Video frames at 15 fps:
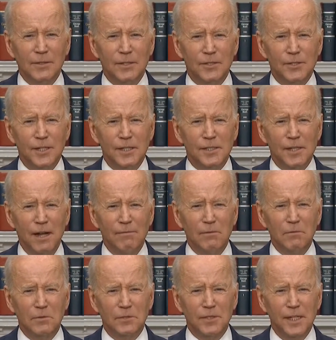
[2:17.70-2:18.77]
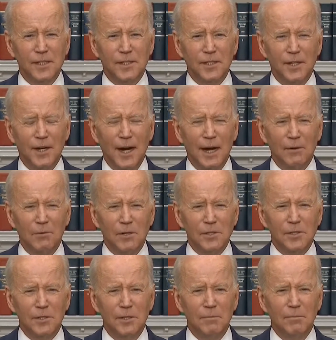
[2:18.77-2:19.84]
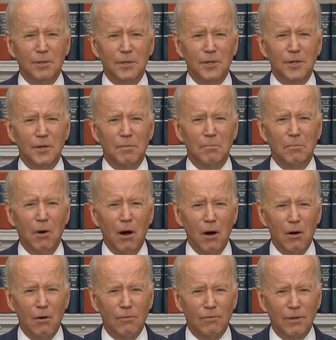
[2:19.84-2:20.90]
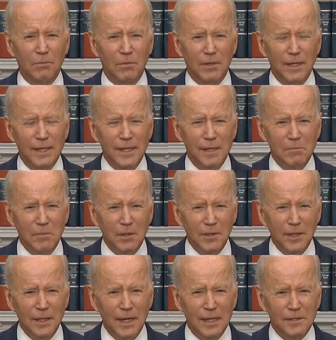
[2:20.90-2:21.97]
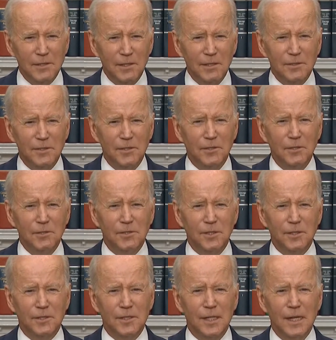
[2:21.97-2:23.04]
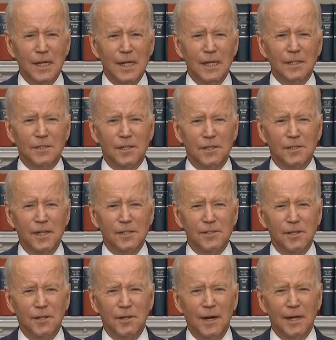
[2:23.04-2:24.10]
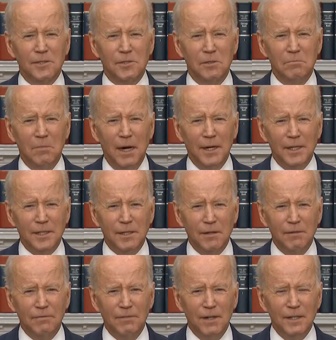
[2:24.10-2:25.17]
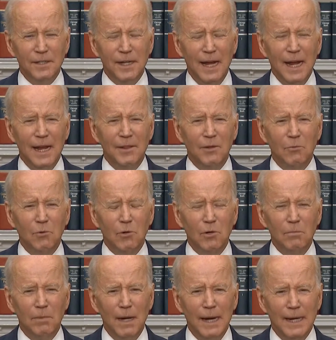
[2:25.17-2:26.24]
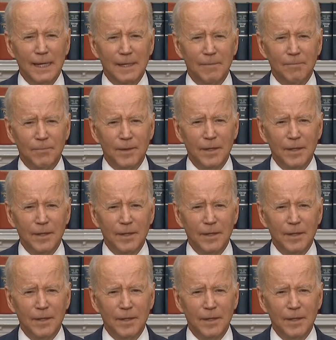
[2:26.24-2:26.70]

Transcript: the G7 will seek to deny Russia the ability to borrow from leading multinational institutions such as the International Monetary Fund and the World Bank.